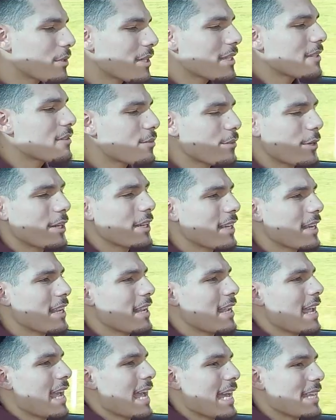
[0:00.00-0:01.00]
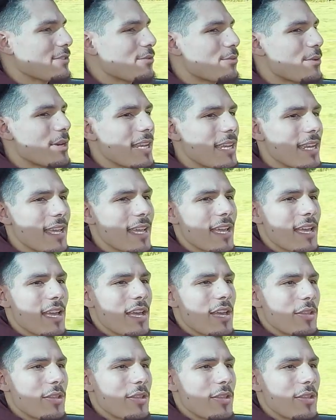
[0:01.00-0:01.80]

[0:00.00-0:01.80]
this one has really